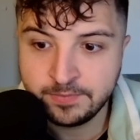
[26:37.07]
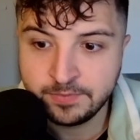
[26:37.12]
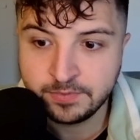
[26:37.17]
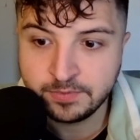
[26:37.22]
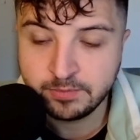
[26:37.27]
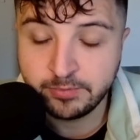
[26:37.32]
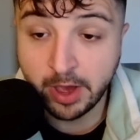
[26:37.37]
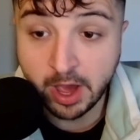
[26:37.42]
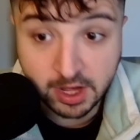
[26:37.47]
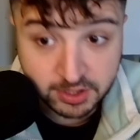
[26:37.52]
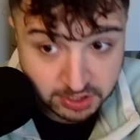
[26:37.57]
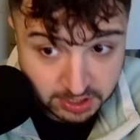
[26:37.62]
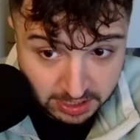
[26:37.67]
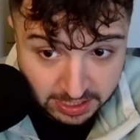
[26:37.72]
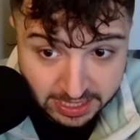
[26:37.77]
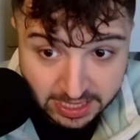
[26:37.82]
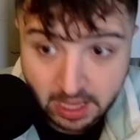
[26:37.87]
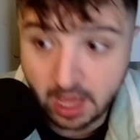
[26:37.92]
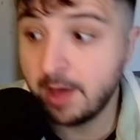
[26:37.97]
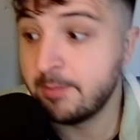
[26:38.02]

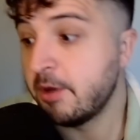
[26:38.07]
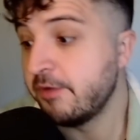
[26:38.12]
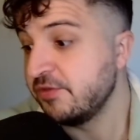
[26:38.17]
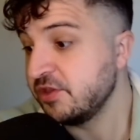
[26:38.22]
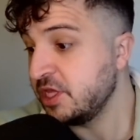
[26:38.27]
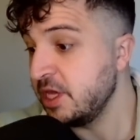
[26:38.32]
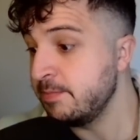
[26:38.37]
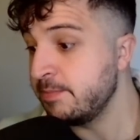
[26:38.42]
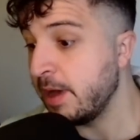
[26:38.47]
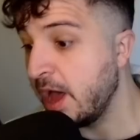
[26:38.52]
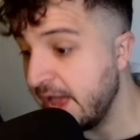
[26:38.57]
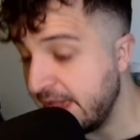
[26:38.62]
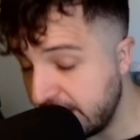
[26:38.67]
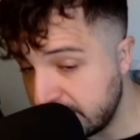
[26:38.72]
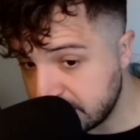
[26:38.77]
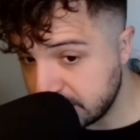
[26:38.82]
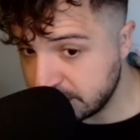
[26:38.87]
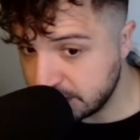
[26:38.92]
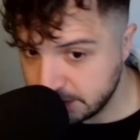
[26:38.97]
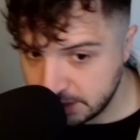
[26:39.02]
personally, I'm obviously
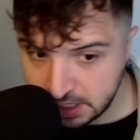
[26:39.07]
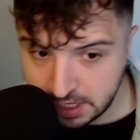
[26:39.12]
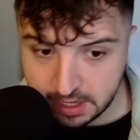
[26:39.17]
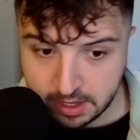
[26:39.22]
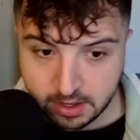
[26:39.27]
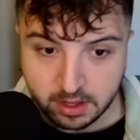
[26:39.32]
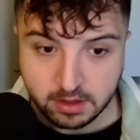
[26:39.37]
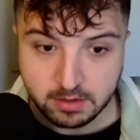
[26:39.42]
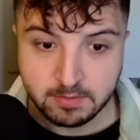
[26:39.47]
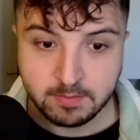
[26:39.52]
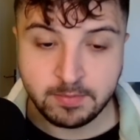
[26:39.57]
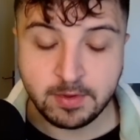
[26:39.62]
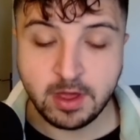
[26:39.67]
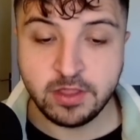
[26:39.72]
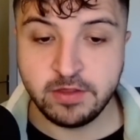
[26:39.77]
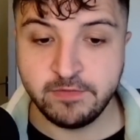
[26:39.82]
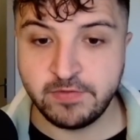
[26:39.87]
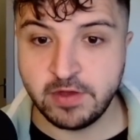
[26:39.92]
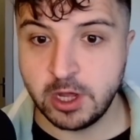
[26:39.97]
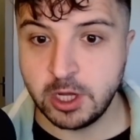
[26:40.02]
biased, but the
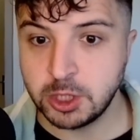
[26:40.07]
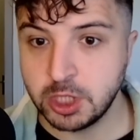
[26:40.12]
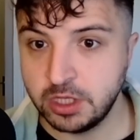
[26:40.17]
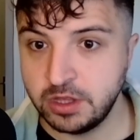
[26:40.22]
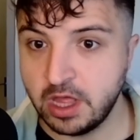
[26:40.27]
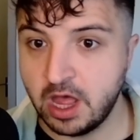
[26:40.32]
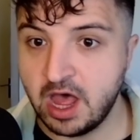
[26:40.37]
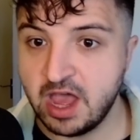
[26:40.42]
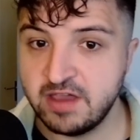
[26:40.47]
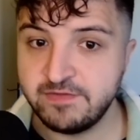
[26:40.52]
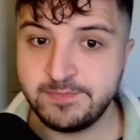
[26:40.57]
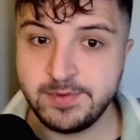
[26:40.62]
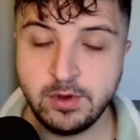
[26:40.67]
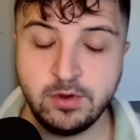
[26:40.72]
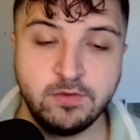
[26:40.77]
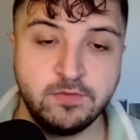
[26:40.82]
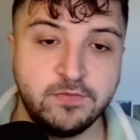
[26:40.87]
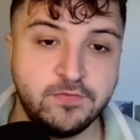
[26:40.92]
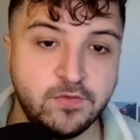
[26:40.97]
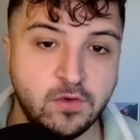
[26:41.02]
version that I've
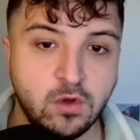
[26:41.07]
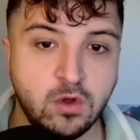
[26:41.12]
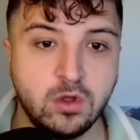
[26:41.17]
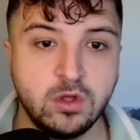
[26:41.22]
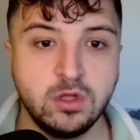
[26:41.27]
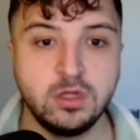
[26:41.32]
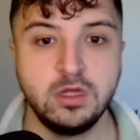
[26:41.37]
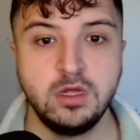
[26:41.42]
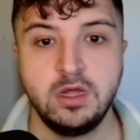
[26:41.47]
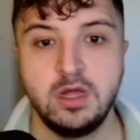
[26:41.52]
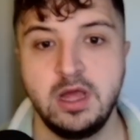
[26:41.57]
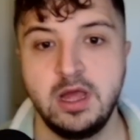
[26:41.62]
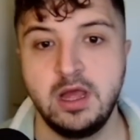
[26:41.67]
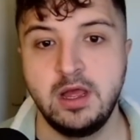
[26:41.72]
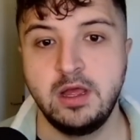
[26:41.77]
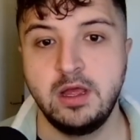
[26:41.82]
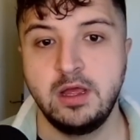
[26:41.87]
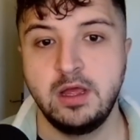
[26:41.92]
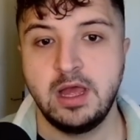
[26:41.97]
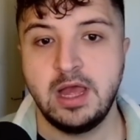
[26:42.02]
built for
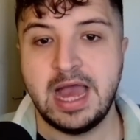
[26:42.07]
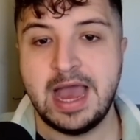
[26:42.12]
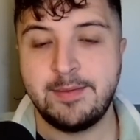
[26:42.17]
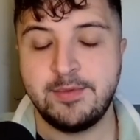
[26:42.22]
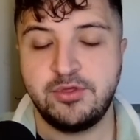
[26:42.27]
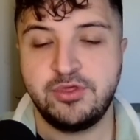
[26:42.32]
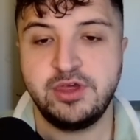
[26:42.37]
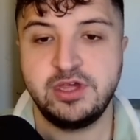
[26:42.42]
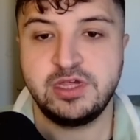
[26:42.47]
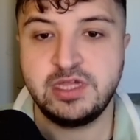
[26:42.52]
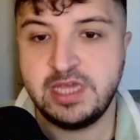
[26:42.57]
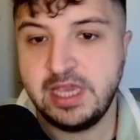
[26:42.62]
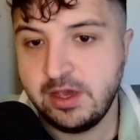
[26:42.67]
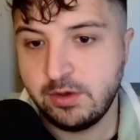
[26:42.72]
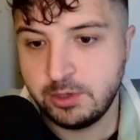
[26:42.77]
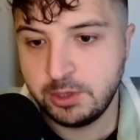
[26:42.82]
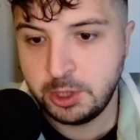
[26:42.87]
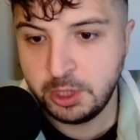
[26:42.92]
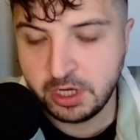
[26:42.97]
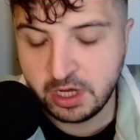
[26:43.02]
Amethyst Steel,
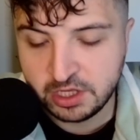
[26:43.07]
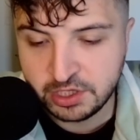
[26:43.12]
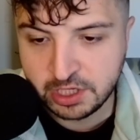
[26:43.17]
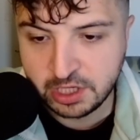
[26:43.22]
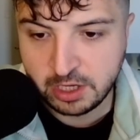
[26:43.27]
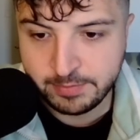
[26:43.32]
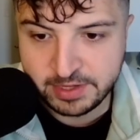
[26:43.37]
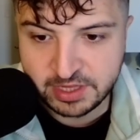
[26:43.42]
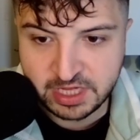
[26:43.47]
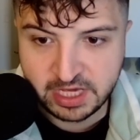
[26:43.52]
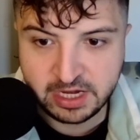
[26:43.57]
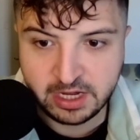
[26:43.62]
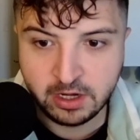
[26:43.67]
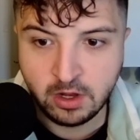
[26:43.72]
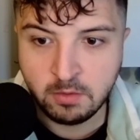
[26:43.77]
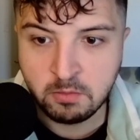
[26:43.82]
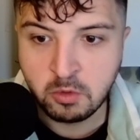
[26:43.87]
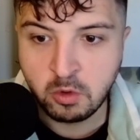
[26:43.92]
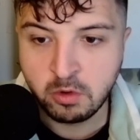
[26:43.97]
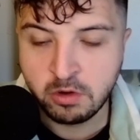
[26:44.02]
which you guys are going to be seeing a lot
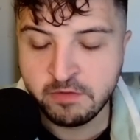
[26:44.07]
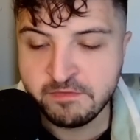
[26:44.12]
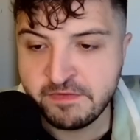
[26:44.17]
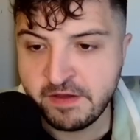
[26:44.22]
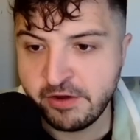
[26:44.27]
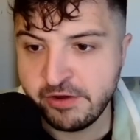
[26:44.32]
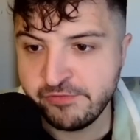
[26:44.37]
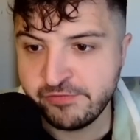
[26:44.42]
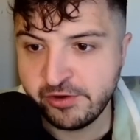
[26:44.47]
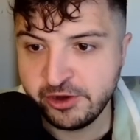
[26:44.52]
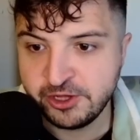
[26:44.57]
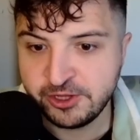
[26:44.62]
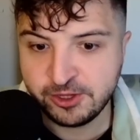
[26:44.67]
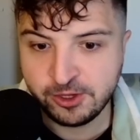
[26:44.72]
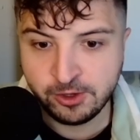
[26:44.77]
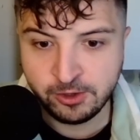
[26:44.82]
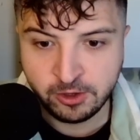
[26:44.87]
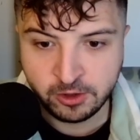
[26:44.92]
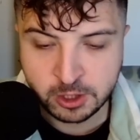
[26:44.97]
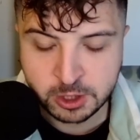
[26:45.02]
more of very, very
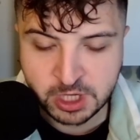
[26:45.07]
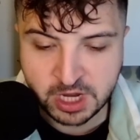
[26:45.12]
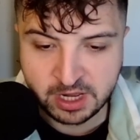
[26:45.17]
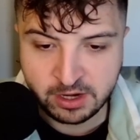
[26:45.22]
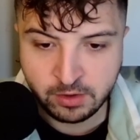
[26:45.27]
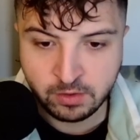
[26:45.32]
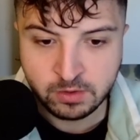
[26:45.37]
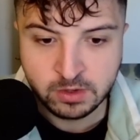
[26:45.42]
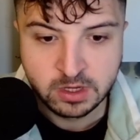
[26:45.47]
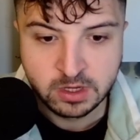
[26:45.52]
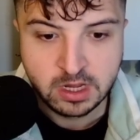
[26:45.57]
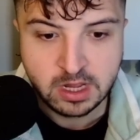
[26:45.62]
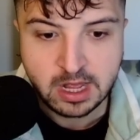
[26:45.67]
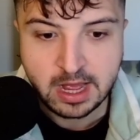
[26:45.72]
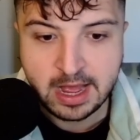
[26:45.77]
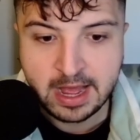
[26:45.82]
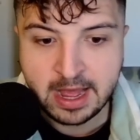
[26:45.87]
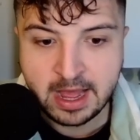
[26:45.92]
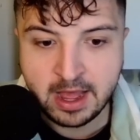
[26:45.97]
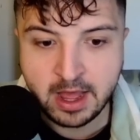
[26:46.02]
soon on the channel,
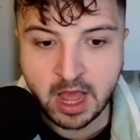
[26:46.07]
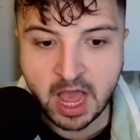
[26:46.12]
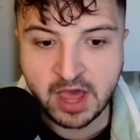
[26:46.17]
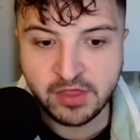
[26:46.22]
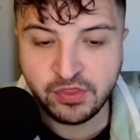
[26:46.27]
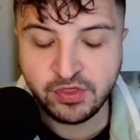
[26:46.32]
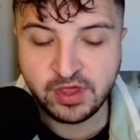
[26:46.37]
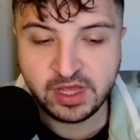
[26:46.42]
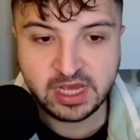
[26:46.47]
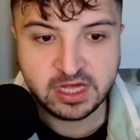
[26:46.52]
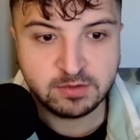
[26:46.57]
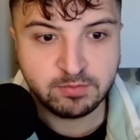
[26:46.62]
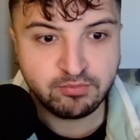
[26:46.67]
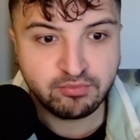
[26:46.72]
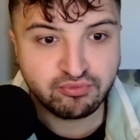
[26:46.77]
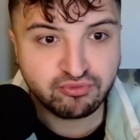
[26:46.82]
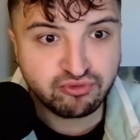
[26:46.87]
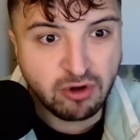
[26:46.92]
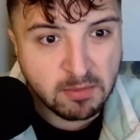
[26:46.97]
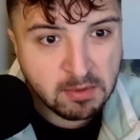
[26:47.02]
I think is
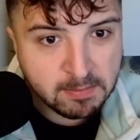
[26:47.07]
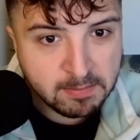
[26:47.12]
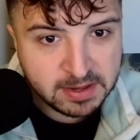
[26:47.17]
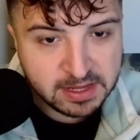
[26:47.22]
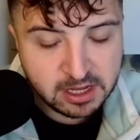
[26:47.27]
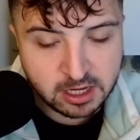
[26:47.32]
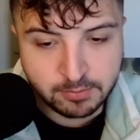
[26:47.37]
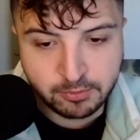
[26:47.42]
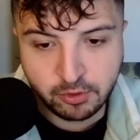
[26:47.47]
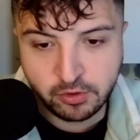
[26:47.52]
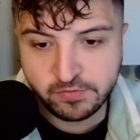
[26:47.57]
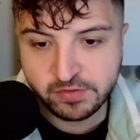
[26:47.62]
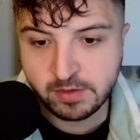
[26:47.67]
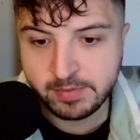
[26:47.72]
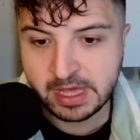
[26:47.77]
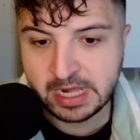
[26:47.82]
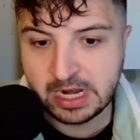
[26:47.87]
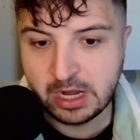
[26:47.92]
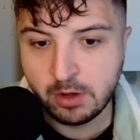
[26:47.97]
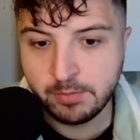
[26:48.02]
probably going to prove to be
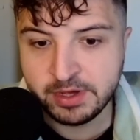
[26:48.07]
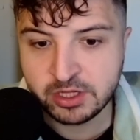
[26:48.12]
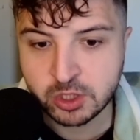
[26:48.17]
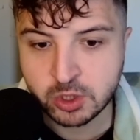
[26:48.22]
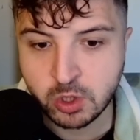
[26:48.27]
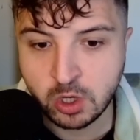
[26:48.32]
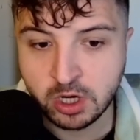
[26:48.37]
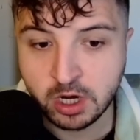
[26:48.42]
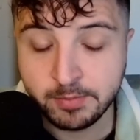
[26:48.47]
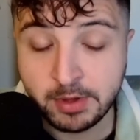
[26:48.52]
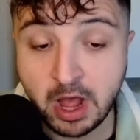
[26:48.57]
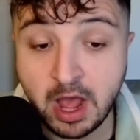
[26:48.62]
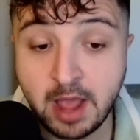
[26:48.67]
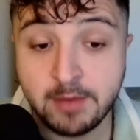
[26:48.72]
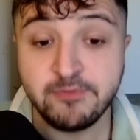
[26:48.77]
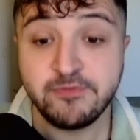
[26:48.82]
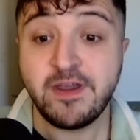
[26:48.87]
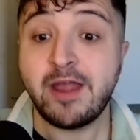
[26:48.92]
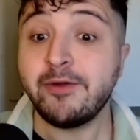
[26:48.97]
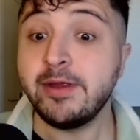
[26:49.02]
a little bit stronger. But I'm
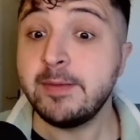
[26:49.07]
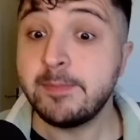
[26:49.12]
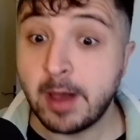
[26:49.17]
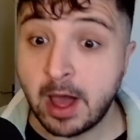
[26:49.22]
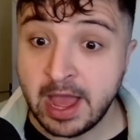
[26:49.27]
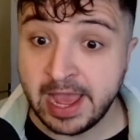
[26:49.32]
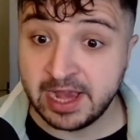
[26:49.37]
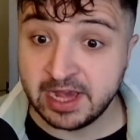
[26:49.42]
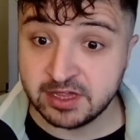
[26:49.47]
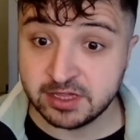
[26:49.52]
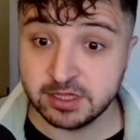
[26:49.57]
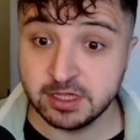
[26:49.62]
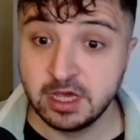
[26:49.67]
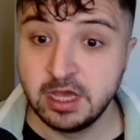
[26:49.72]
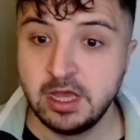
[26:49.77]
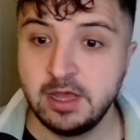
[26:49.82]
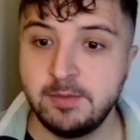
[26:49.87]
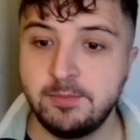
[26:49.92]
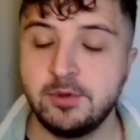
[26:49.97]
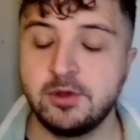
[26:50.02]
very biased
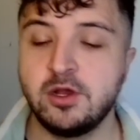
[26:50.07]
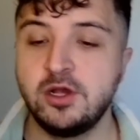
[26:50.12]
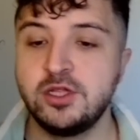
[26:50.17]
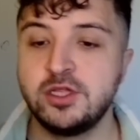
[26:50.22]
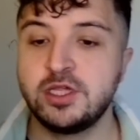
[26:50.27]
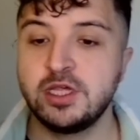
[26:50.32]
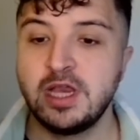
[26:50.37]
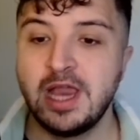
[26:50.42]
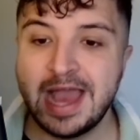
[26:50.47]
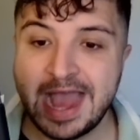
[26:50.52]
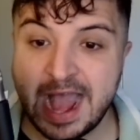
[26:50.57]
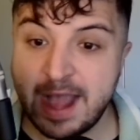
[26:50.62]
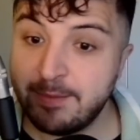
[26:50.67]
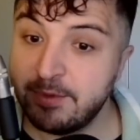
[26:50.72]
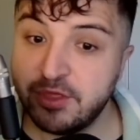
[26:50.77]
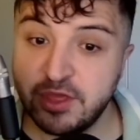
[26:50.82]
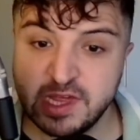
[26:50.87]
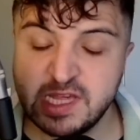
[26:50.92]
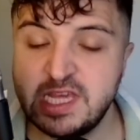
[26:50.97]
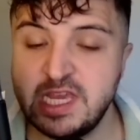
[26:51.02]
because
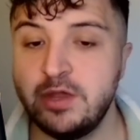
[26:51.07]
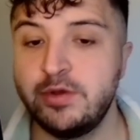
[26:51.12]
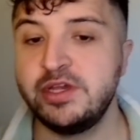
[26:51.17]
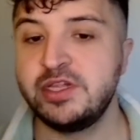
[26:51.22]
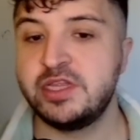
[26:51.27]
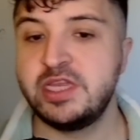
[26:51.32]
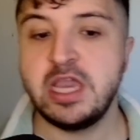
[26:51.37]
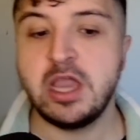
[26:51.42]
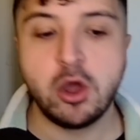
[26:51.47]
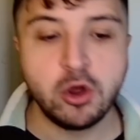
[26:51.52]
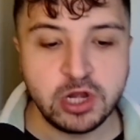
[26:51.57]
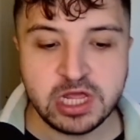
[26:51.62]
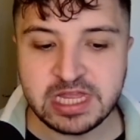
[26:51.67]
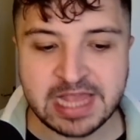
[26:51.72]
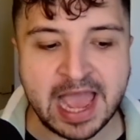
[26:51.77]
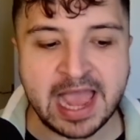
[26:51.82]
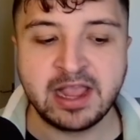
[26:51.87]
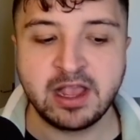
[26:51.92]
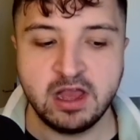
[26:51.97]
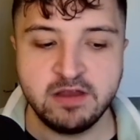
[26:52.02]
Amethyst Steel is the only
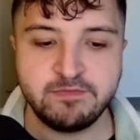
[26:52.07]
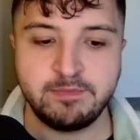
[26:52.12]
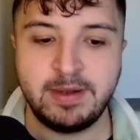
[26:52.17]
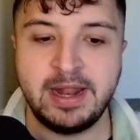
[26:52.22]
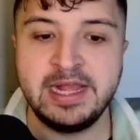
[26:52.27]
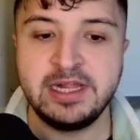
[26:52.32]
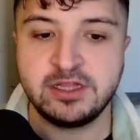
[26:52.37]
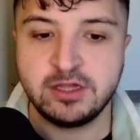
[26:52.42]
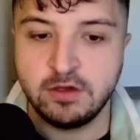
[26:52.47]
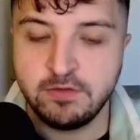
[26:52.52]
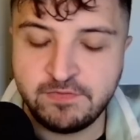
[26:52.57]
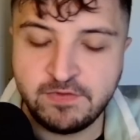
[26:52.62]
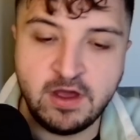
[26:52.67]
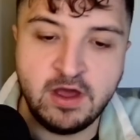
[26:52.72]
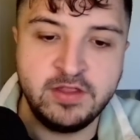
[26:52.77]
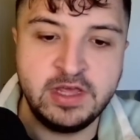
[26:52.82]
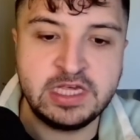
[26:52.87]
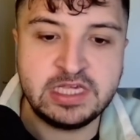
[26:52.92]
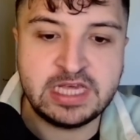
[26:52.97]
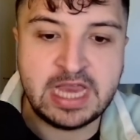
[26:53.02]
deck I've played so far
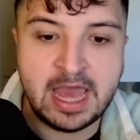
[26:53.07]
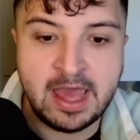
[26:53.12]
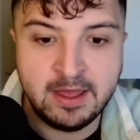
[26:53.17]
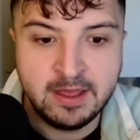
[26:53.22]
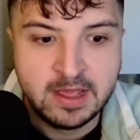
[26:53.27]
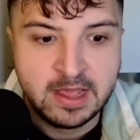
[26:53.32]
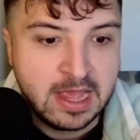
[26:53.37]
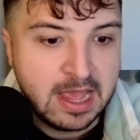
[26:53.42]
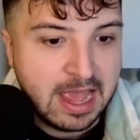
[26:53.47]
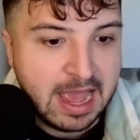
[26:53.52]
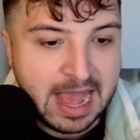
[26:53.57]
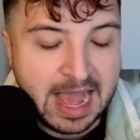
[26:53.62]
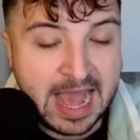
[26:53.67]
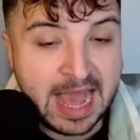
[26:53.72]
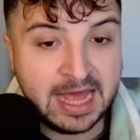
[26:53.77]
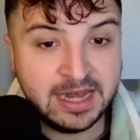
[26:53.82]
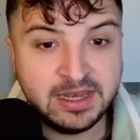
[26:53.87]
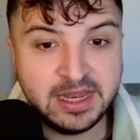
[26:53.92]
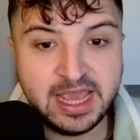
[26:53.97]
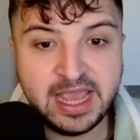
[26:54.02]
this set,
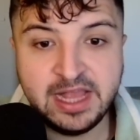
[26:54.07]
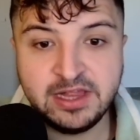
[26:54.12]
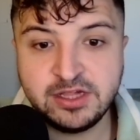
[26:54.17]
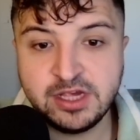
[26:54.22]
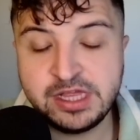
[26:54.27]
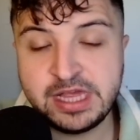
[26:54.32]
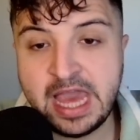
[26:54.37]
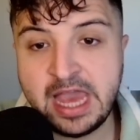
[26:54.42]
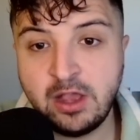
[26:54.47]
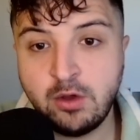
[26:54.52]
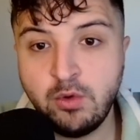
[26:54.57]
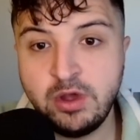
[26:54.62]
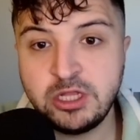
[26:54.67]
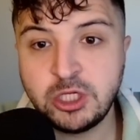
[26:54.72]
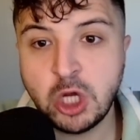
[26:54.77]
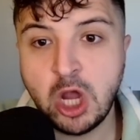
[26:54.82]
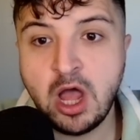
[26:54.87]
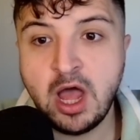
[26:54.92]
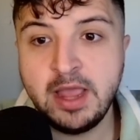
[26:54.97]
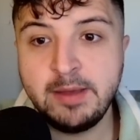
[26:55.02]
and it's a deck which
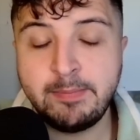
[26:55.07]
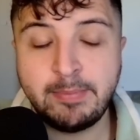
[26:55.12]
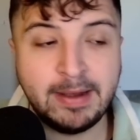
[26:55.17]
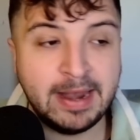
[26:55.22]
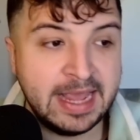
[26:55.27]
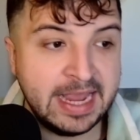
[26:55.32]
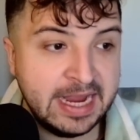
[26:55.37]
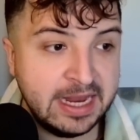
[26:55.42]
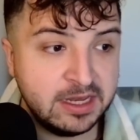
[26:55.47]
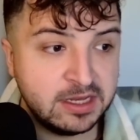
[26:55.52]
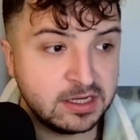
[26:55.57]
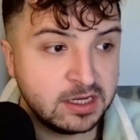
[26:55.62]
I played